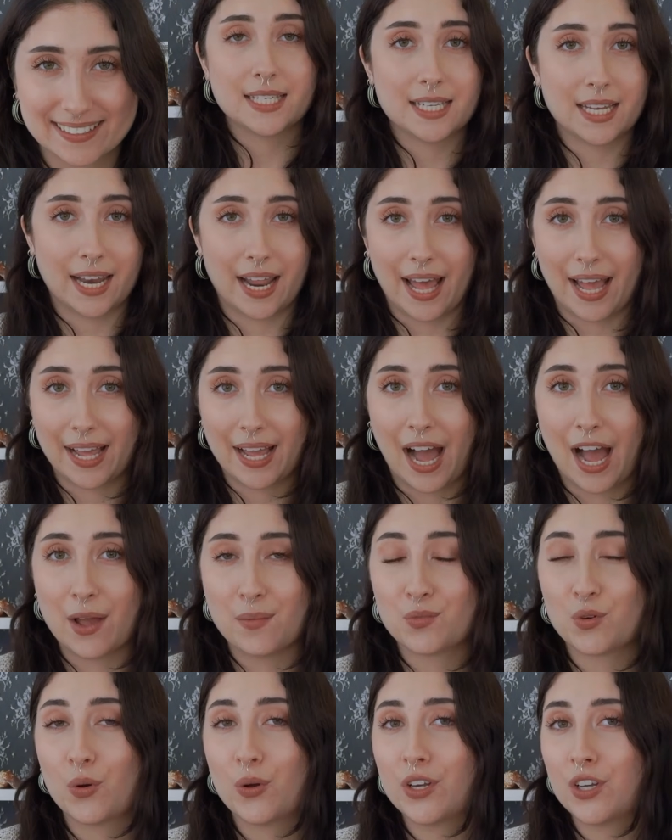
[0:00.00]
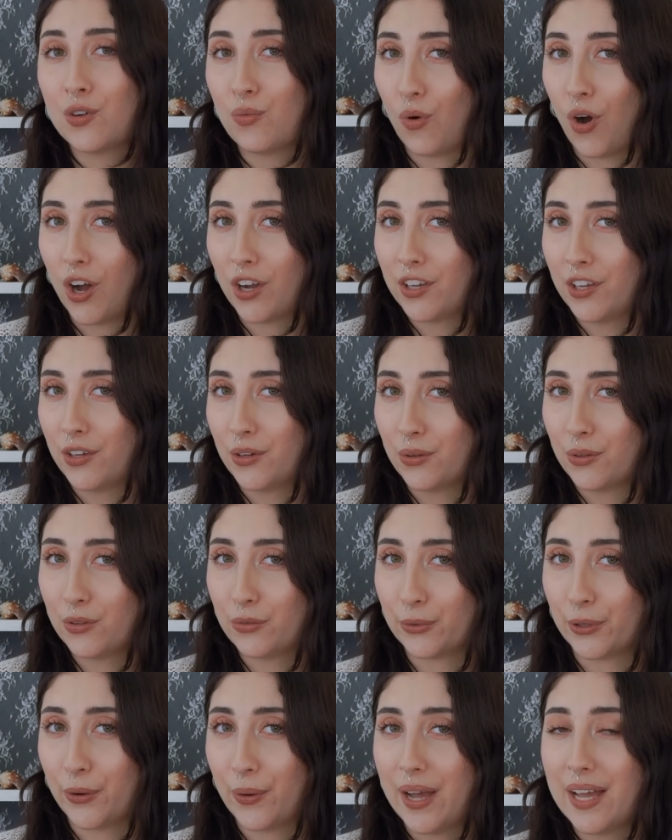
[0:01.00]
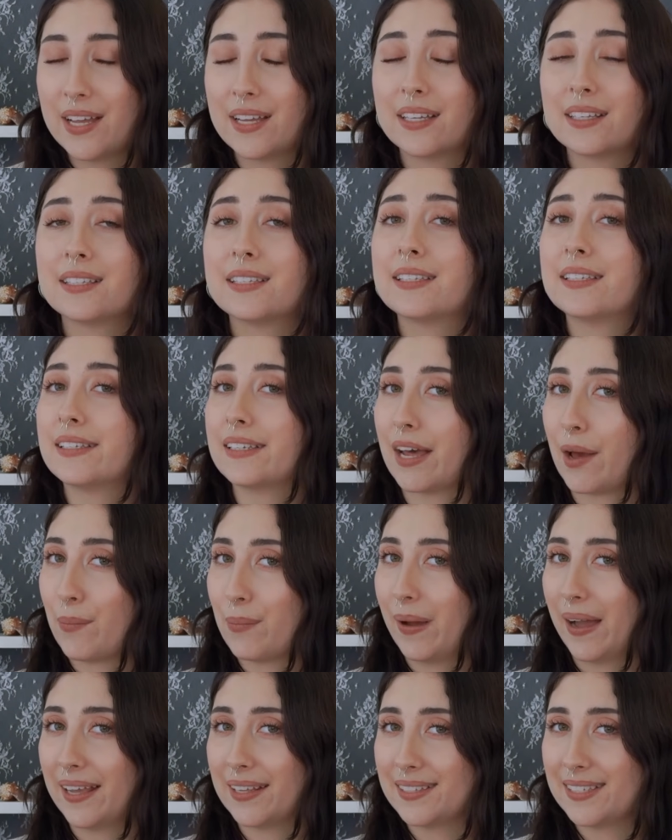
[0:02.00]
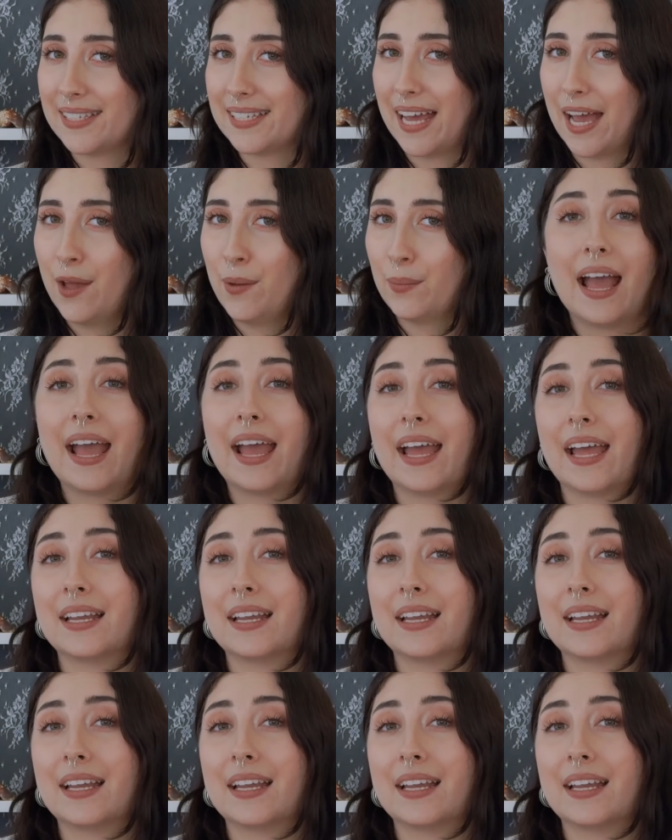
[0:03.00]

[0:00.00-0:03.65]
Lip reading: Today, I'm going to walk you through it step by step